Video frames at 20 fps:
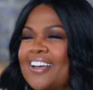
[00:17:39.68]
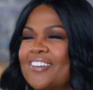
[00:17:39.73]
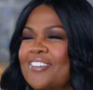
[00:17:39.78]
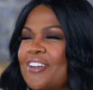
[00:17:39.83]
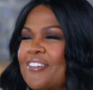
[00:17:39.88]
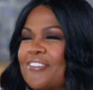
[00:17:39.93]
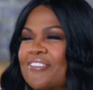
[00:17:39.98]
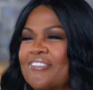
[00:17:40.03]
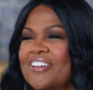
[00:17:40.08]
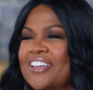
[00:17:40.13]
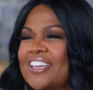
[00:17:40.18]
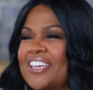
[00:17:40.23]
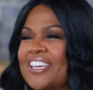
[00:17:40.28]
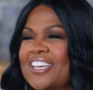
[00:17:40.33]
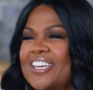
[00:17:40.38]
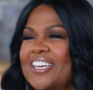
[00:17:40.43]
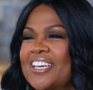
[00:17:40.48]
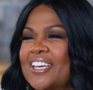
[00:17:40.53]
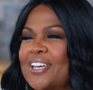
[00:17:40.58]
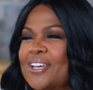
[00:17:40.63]
I'll never
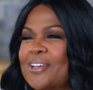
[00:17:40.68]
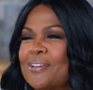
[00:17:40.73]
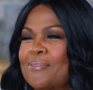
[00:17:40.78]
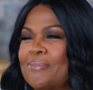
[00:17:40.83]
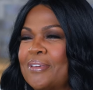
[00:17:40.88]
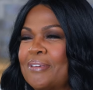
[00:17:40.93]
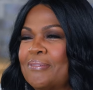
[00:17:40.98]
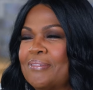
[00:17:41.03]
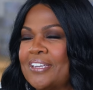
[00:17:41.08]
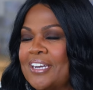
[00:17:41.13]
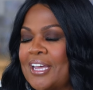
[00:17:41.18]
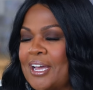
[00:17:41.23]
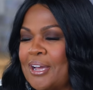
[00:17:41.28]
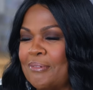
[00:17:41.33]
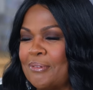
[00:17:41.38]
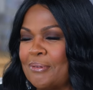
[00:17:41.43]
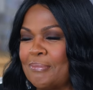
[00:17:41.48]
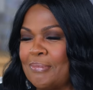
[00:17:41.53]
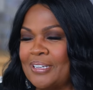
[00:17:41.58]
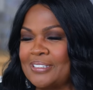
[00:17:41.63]
forget. BeBe and I
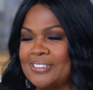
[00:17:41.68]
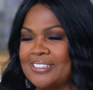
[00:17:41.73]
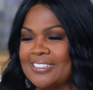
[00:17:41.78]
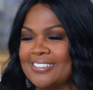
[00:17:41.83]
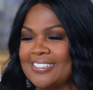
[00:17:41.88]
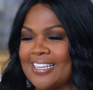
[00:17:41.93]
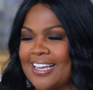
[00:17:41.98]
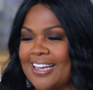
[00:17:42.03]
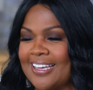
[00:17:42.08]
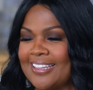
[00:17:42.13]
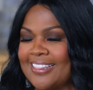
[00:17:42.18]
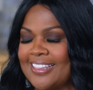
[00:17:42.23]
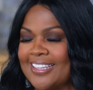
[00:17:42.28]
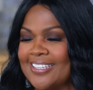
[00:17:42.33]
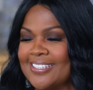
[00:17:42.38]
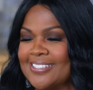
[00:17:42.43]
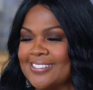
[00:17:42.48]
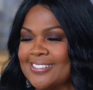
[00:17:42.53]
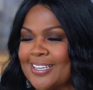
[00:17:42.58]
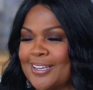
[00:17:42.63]
were about to sign
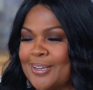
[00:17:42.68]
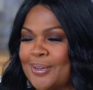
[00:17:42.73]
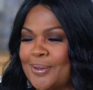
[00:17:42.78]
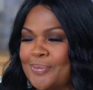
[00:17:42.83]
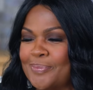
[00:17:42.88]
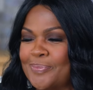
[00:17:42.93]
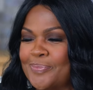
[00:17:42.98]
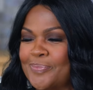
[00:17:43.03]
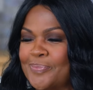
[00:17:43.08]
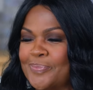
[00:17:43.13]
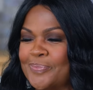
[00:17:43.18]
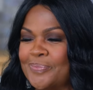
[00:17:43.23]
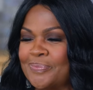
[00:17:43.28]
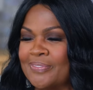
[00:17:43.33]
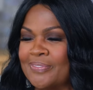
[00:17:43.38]
this um,